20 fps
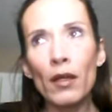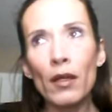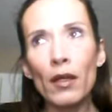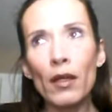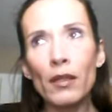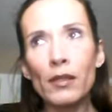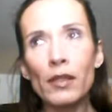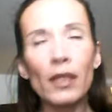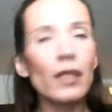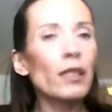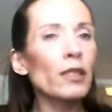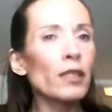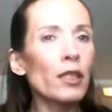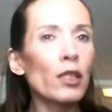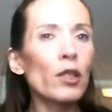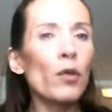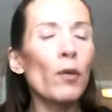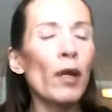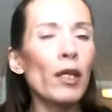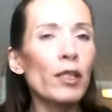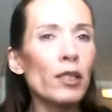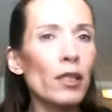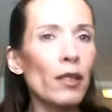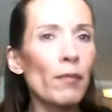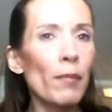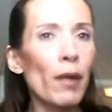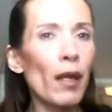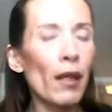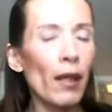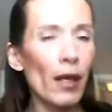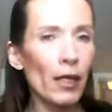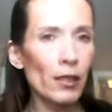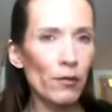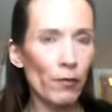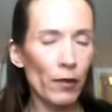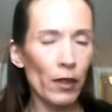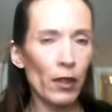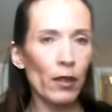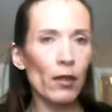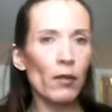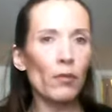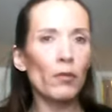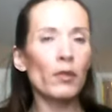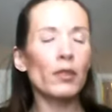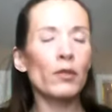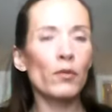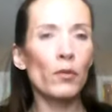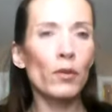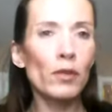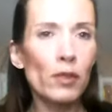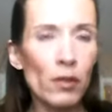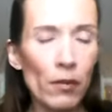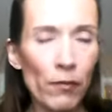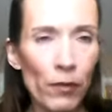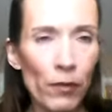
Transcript: it's a continuation of my last video, which was the